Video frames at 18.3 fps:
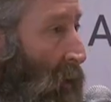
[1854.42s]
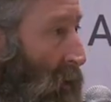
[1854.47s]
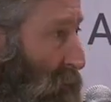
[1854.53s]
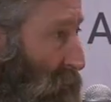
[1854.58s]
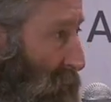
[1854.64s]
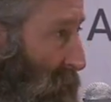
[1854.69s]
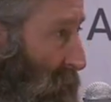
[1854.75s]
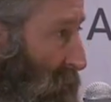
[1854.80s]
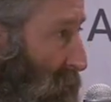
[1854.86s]

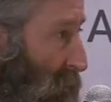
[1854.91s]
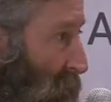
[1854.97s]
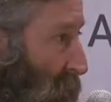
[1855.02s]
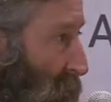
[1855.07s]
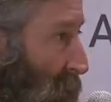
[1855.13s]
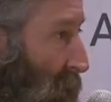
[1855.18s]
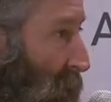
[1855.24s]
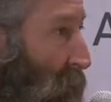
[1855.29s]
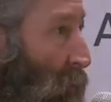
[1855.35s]
auctions,
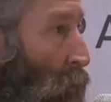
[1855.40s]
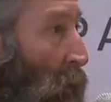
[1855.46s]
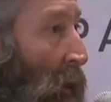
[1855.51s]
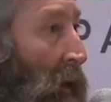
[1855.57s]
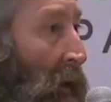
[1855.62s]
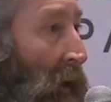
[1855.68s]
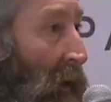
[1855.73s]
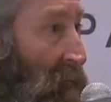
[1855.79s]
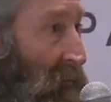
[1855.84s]
okay?
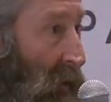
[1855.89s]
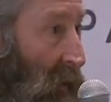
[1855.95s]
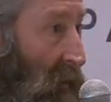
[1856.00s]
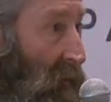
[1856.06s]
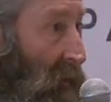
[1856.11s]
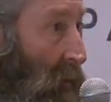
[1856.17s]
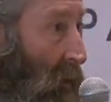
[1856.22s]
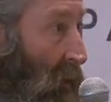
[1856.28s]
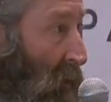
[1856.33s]
We have
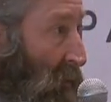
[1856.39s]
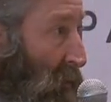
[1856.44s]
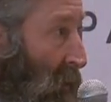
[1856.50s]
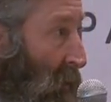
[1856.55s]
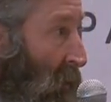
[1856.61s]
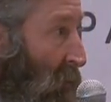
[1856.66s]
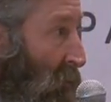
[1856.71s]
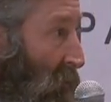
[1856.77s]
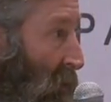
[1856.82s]
DV
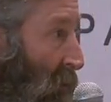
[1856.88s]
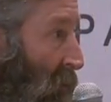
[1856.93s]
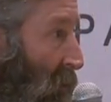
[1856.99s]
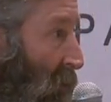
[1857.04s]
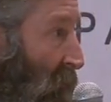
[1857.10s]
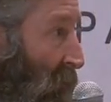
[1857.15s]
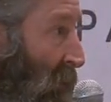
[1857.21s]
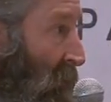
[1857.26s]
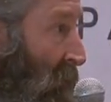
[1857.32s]
auction hosting
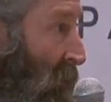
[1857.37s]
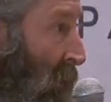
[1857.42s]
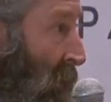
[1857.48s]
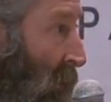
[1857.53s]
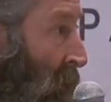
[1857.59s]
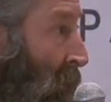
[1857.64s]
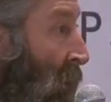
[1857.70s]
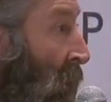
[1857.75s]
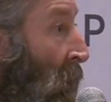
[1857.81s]
our event
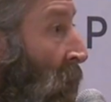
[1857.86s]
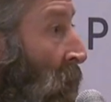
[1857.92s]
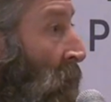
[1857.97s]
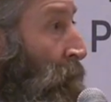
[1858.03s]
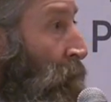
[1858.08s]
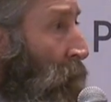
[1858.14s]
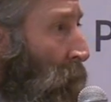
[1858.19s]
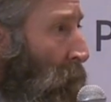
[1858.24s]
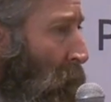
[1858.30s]
tonight.
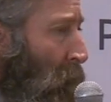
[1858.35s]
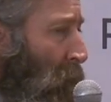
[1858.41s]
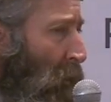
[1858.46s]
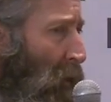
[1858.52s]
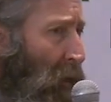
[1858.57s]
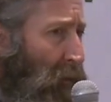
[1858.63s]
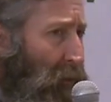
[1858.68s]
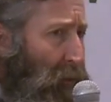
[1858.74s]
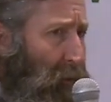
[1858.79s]

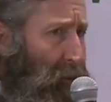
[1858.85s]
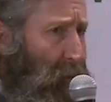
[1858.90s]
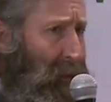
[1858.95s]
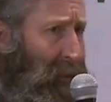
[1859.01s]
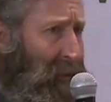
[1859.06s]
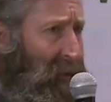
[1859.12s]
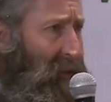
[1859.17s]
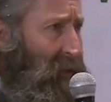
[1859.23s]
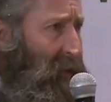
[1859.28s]
So you
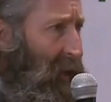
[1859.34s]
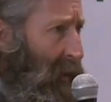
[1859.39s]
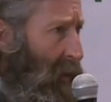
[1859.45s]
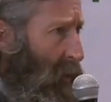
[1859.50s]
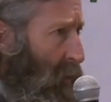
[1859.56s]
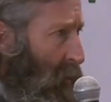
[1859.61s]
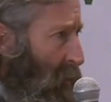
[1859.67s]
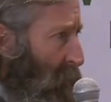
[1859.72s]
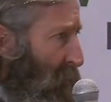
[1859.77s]
can sit at
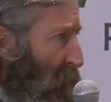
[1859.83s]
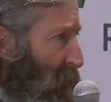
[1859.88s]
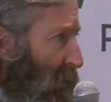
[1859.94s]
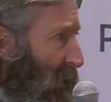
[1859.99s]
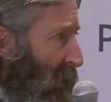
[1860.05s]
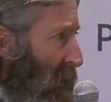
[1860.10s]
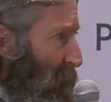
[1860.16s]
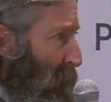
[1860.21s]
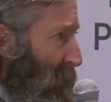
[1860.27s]
home if you
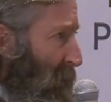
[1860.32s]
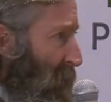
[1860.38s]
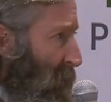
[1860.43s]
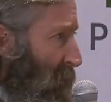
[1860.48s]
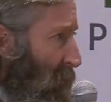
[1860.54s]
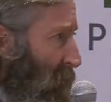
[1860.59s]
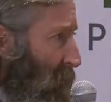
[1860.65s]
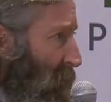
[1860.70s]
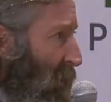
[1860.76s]
can't be
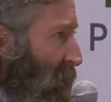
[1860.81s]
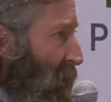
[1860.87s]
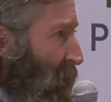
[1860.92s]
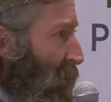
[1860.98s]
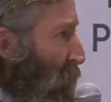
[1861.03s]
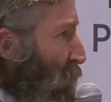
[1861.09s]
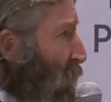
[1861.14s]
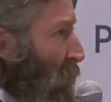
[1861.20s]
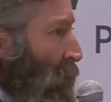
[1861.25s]
here.
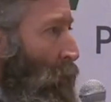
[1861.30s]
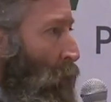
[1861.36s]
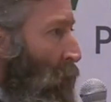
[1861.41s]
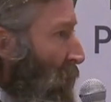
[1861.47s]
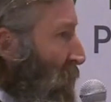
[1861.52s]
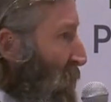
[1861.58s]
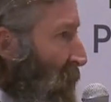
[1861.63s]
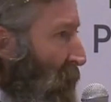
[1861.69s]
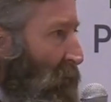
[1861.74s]
You can
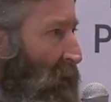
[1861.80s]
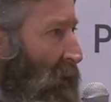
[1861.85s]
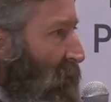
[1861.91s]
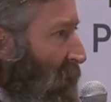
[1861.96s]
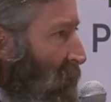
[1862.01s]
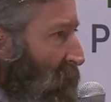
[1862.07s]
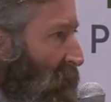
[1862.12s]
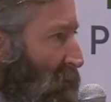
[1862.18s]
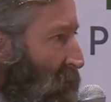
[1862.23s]
watch
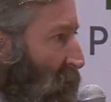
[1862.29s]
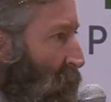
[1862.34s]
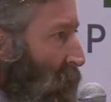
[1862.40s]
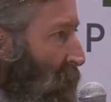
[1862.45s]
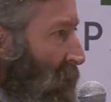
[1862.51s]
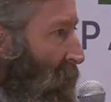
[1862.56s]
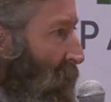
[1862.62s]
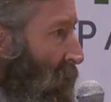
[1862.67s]
everything that's going